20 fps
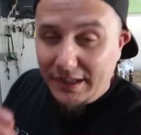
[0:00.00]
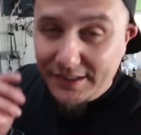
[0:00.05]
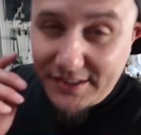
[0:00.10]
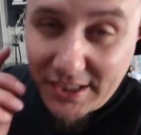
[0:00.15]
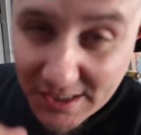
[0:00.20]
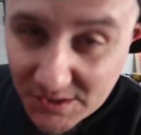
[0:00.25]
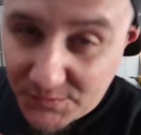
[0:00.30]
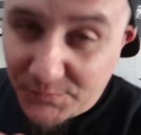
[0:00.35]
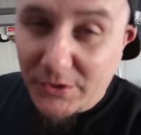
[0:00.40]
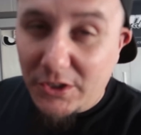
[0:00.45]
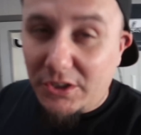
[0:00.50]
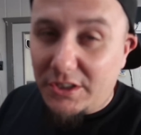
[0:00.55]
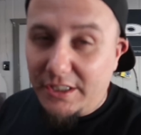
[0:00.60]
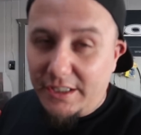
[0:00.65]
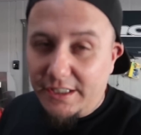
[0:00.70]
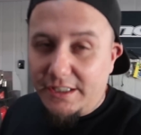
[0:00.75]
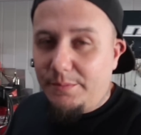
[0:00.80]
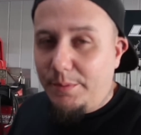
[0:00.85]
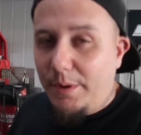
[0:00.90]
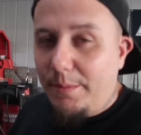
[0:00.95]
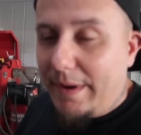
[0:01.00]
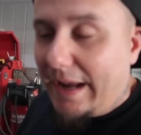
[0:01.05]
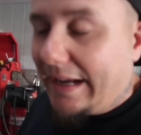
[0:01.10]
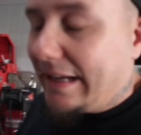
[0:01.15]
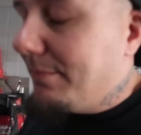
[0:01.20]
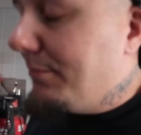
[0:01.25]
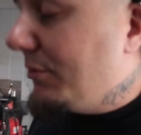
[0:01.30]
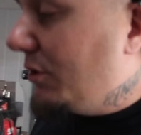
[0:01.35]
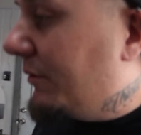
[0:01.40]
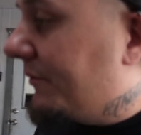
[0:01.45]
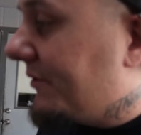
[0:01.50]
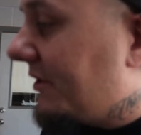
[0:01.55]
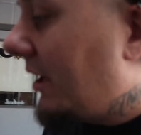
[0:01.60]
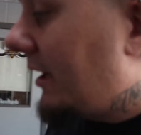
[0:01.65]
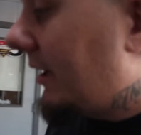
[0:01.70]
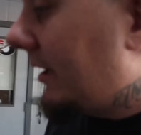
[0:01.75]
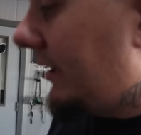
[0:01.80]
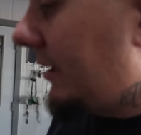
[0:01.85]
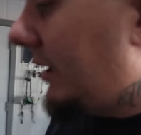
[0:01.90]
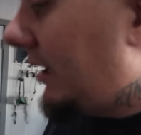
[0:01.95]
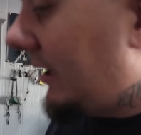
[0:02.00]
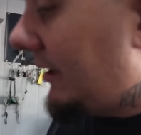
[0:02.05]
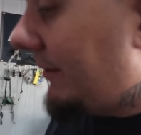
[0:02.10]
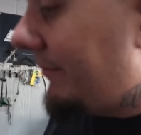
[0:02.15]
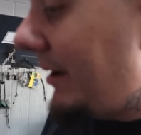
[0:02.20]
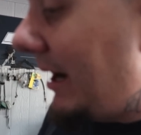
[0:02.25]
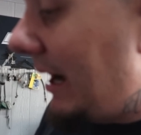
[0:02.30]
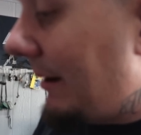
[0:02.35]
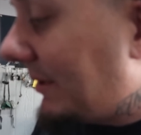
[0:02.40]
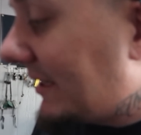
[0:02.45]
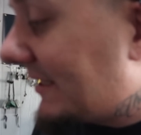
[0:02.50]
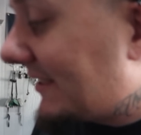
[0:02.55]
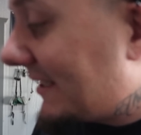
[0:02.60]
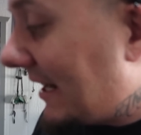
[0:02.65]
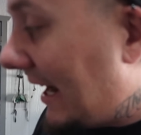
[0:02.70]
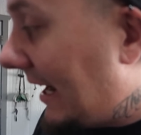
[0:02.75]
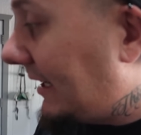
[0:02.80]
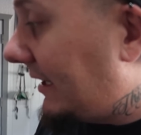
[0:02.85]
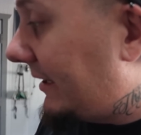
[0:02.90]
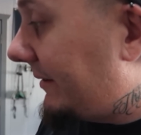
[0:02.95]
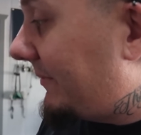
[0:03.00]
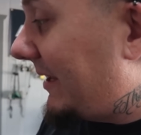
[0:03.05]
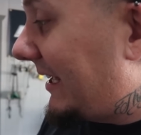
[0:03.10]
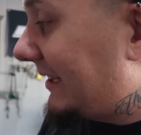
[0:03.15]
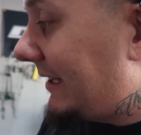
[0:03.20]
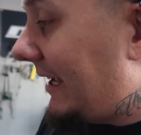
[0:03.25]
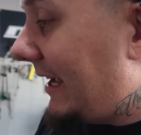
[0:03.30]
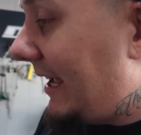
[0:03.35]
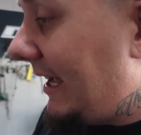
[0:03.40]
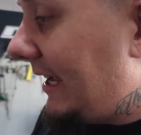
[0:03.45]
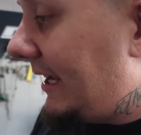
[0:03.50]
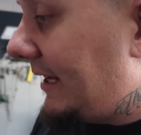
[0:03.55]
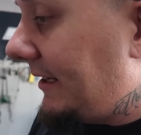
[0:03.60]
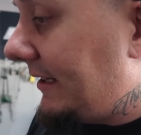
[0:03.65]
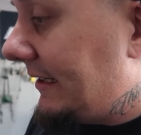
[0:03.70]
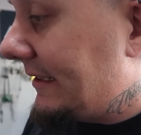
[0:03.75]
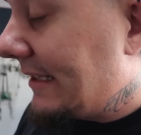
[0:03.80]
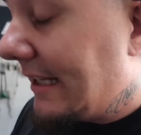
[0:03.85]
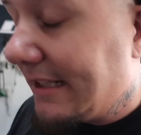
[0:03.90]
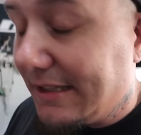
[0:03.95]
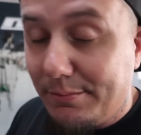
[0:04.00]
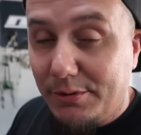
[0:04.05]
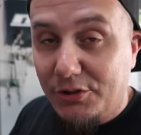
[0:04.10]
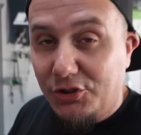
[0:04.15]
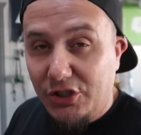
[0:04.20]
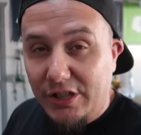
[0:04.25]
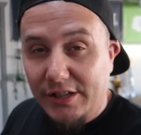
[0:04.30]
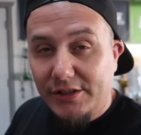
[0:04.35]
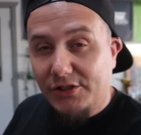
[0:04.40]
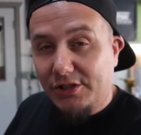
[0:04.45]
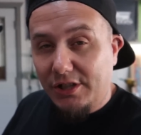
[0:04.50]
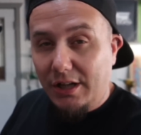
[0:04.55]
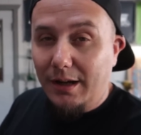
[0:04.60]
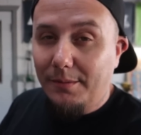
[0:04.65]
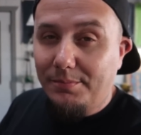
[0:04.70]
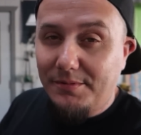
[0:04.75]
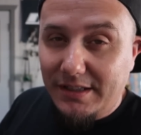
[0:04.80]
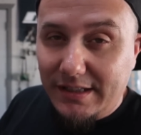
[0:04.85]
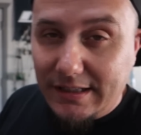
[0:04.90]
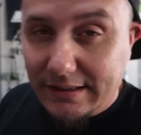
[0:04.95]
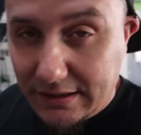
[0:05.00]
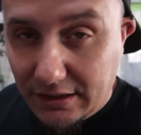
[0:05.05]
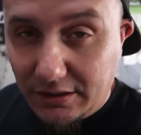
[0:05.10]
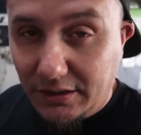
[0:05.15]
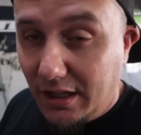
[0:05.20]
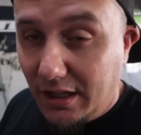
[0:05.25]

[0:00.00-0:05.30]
But it does feel good to be making moves on it. Um, I'm excited that the head is at the machine shop to get the